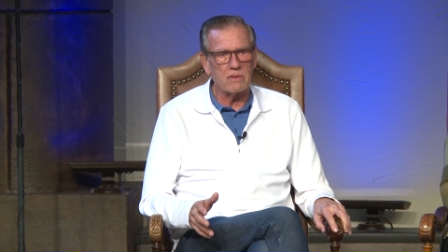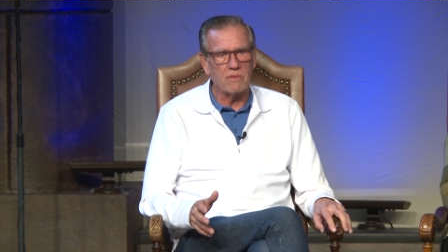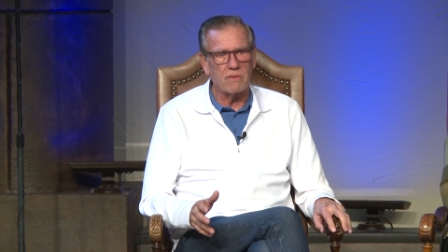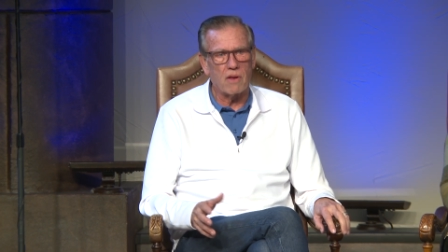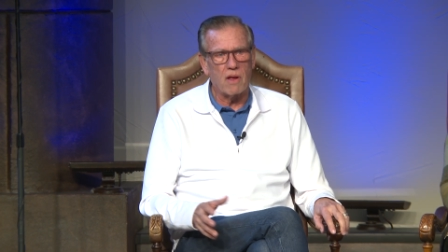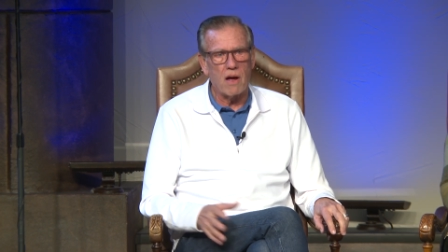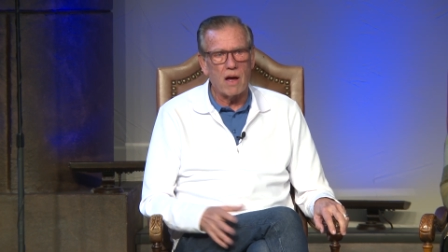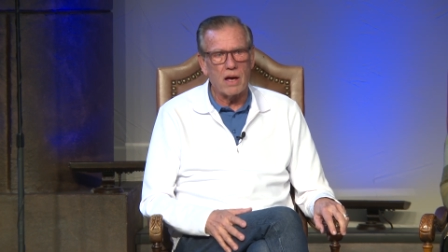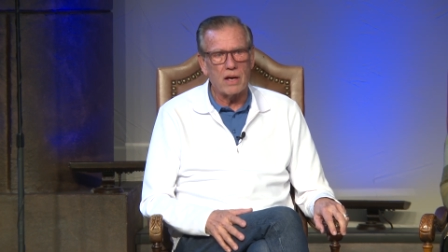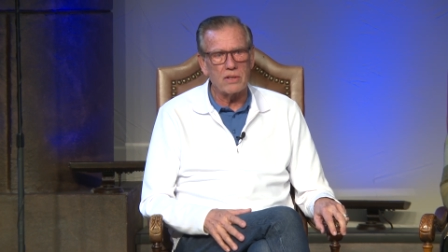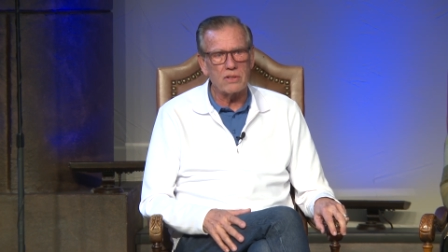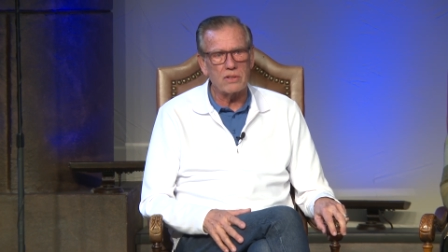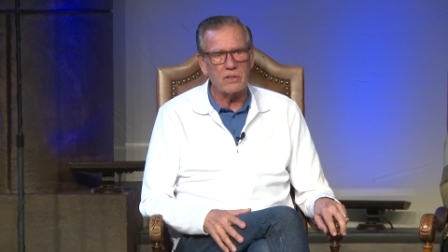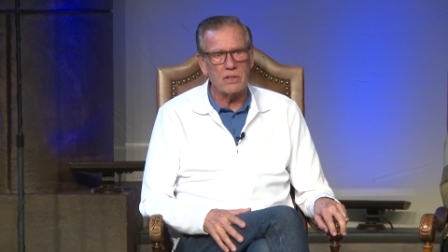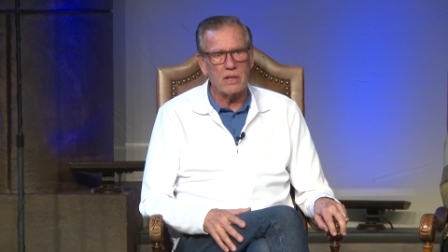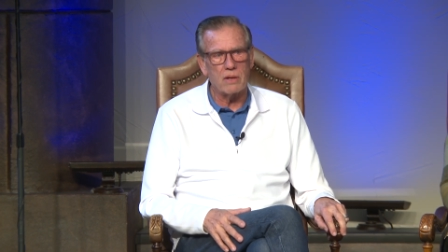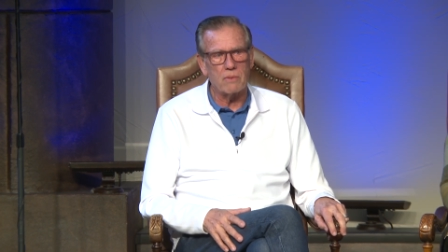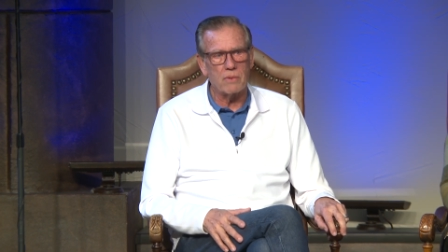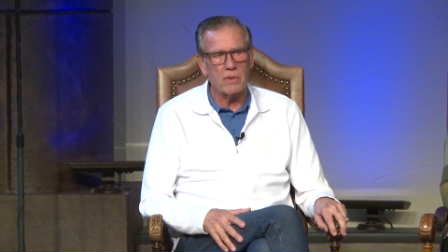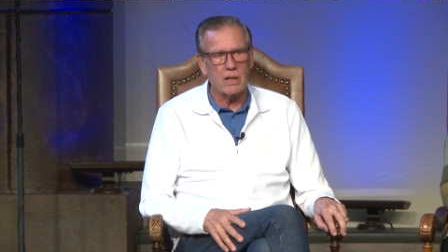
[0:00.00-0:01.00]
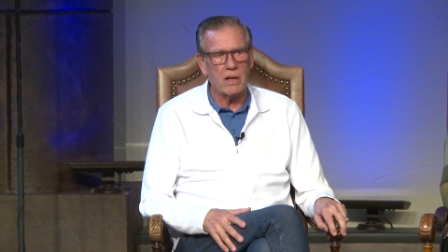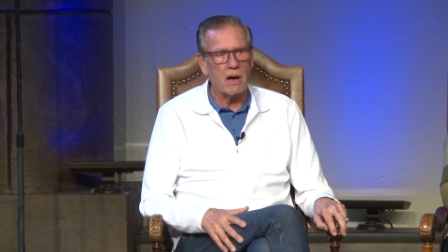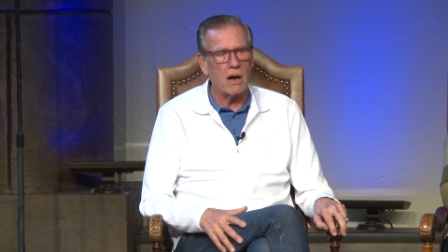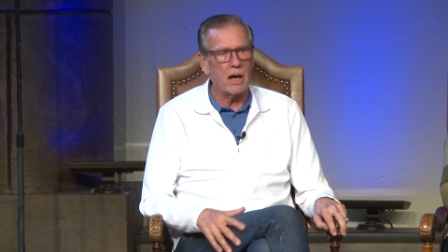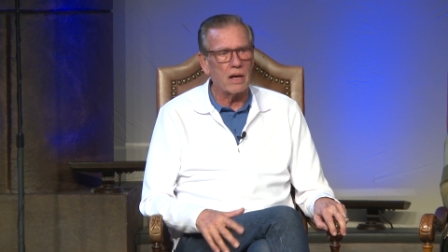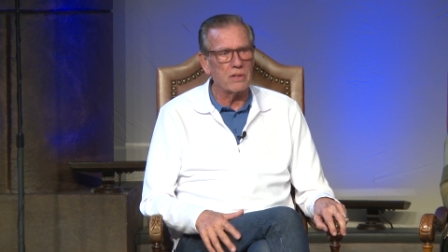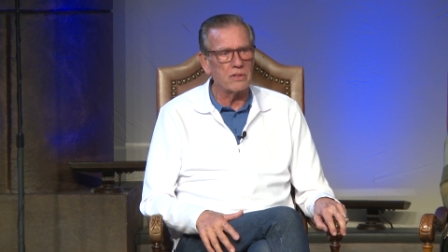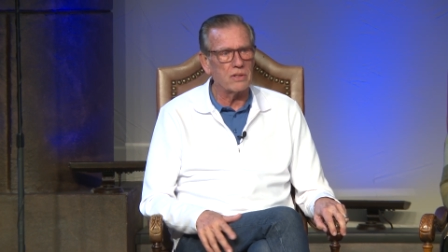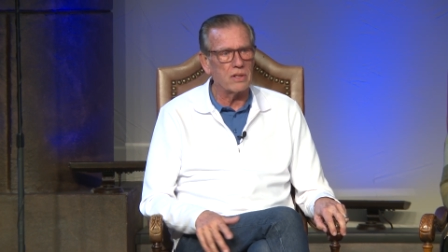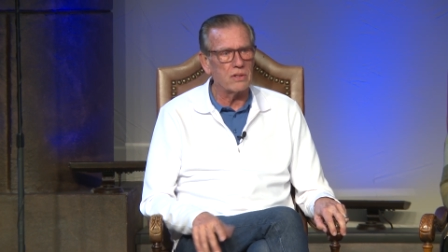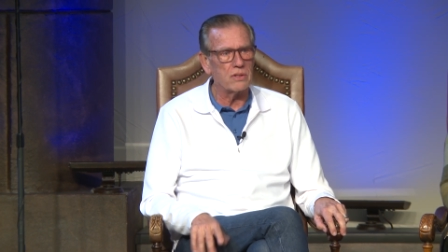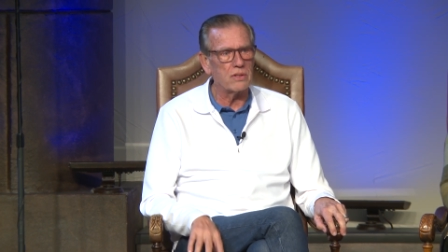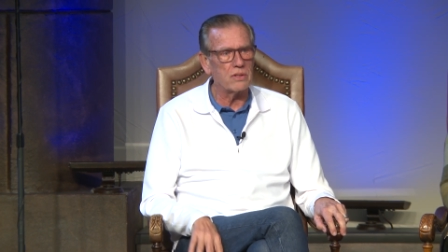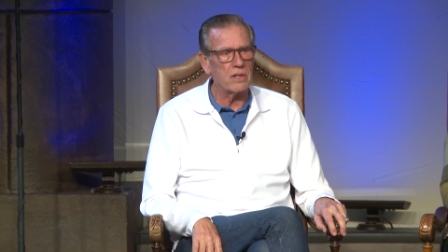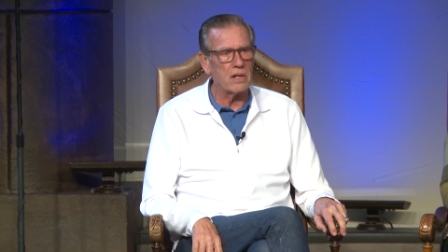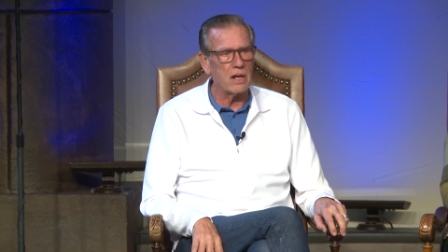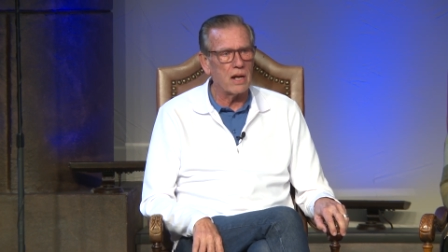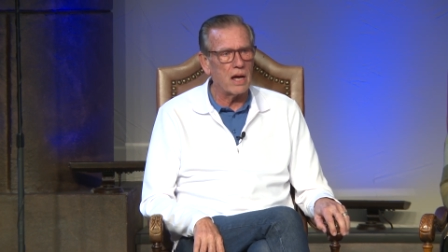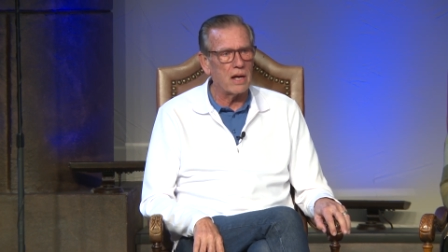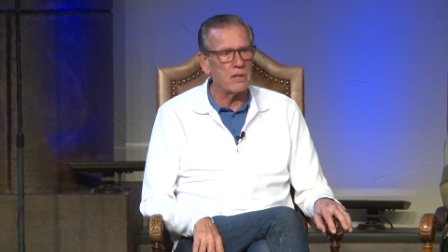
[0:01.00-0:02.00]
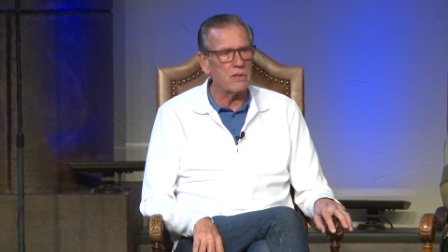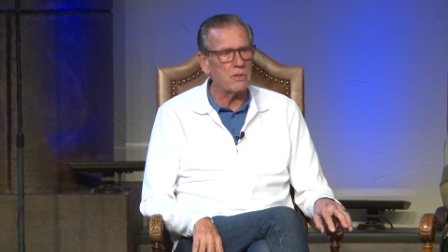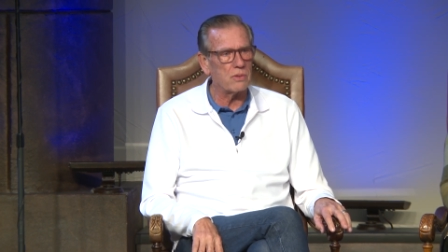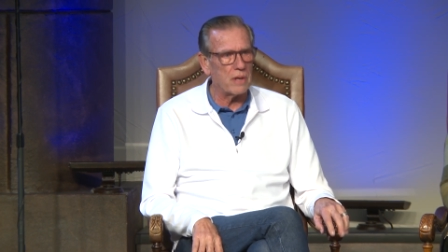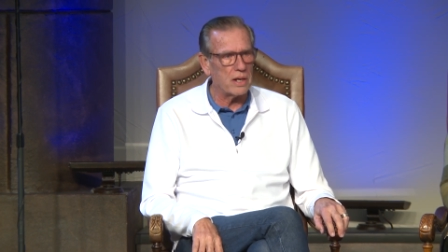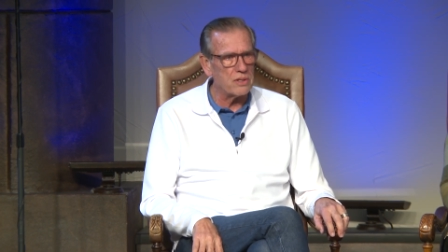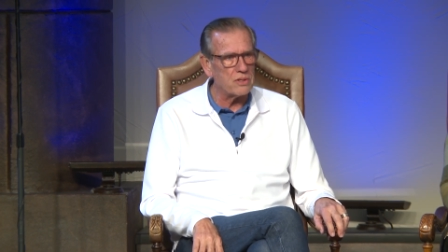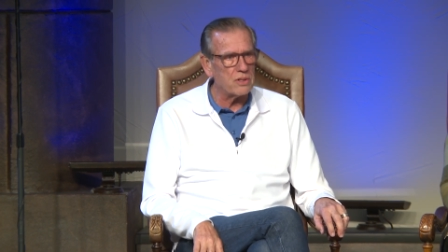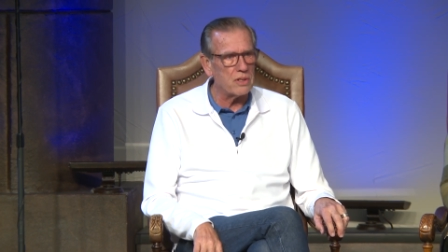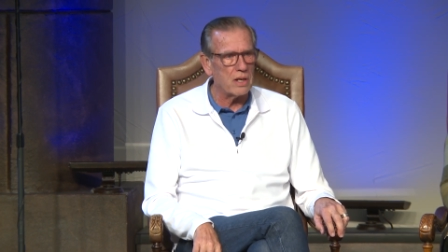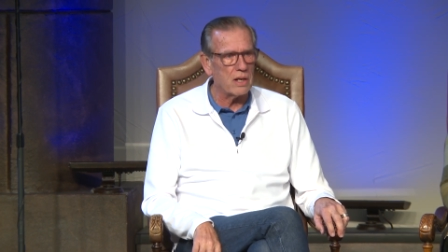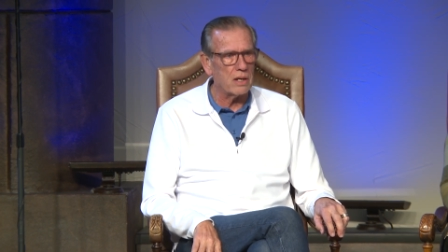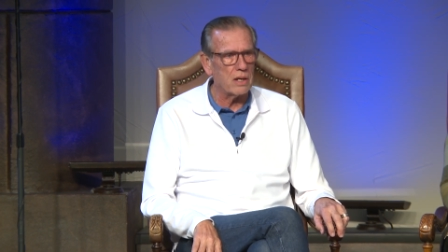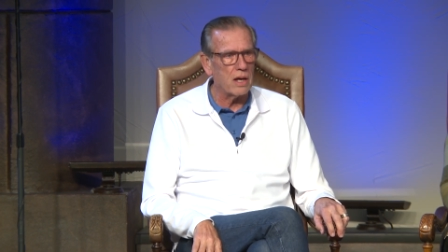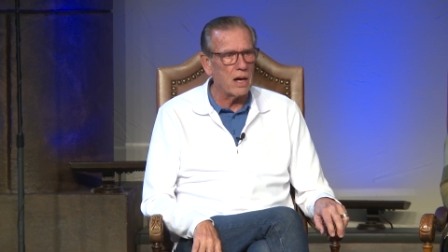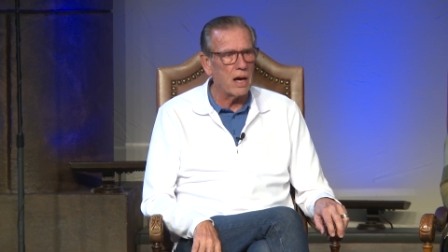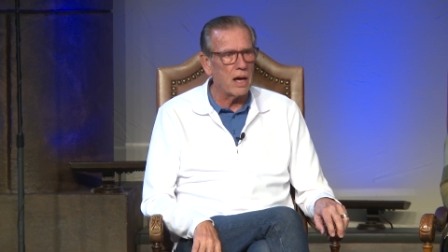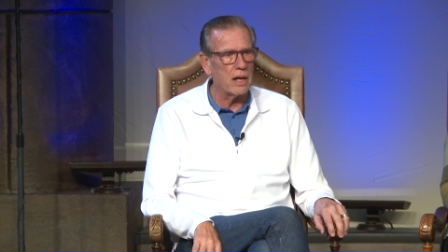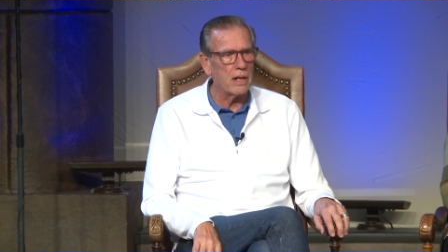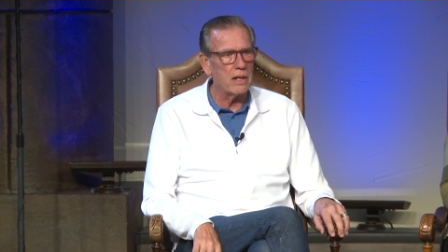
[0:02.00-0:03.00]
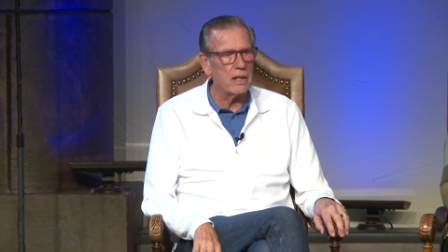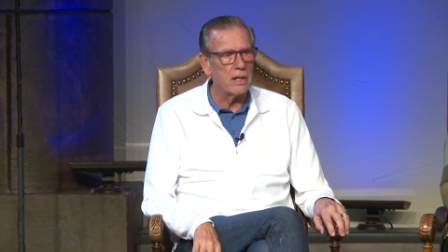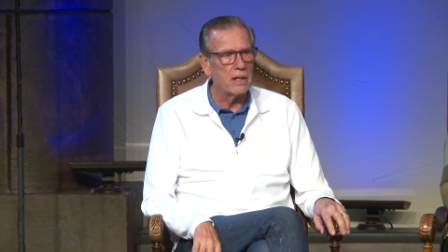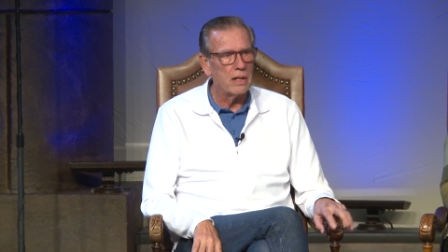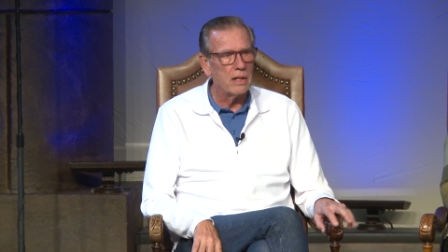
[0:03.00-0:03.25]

loss that would cause us to not trust in God